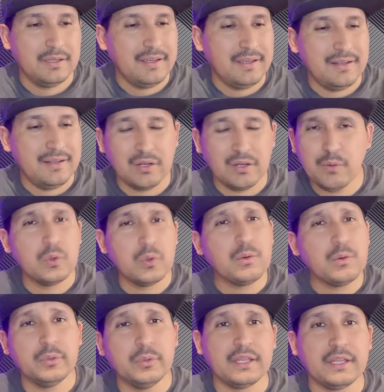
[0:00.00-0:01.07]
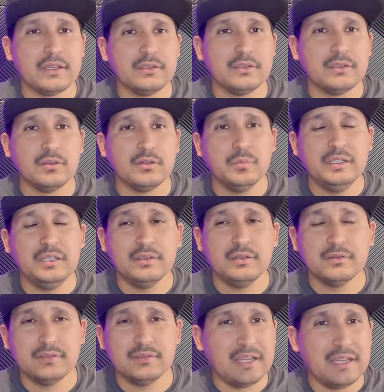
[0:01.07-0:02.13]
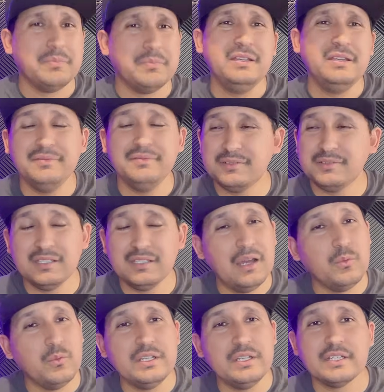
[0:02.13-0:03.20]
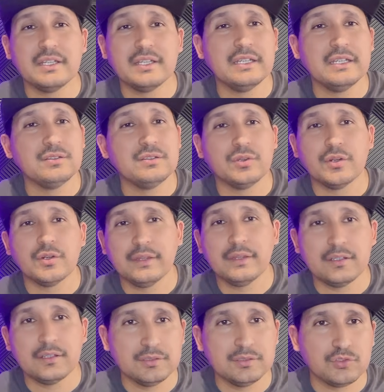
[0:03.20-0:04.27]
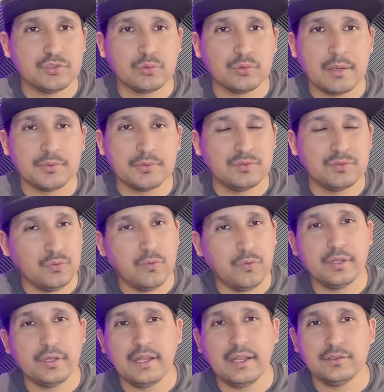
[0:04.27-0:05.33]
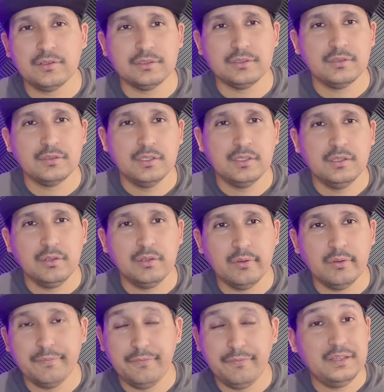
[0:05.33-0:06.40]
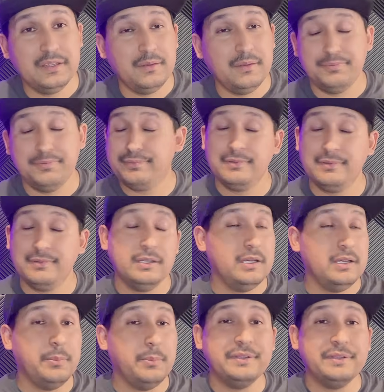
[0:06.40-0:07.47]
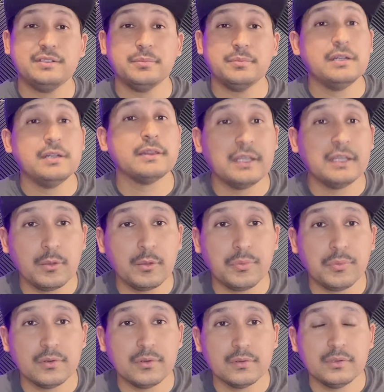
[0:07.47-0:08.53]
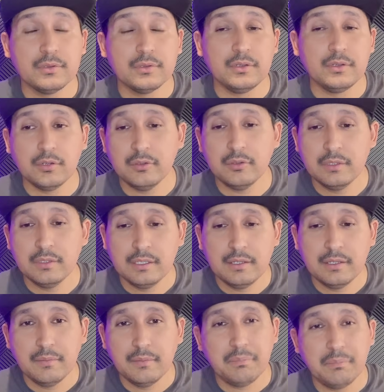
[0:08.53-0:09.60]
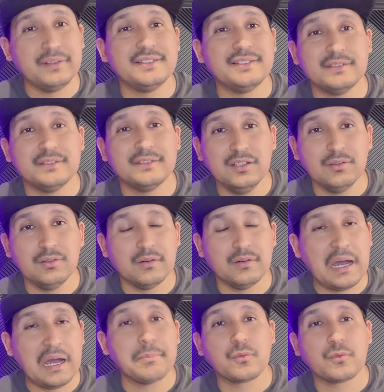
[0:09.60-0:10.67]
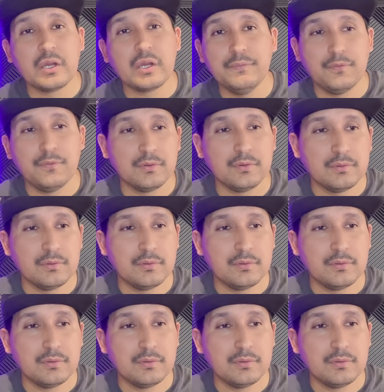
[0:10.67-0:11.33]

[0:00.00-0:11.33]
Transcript: and rock with that. You know what I mean? Like me, I wish I can get to 30,000 subscribers, to 40,000. You know, 50 would be something unthinkable. You know, but still, I'm grateful